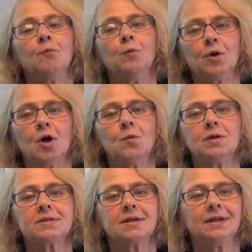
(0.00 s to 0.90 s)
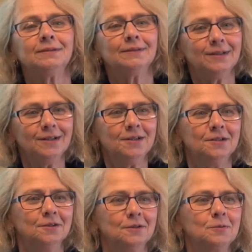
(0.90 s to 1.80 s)
would always say,
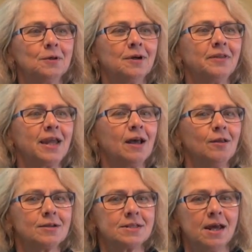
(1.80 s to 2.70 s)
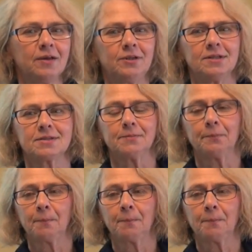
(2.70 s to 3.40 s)
"Oh, we're on the Kellogg's Nahavides."